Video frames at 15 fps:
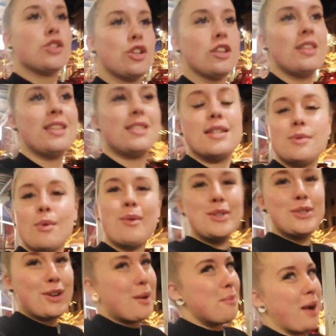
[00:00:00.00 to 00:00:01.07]
So this is what we
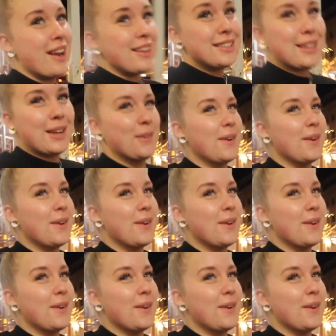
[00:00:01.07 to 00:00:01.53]
do on our breaks.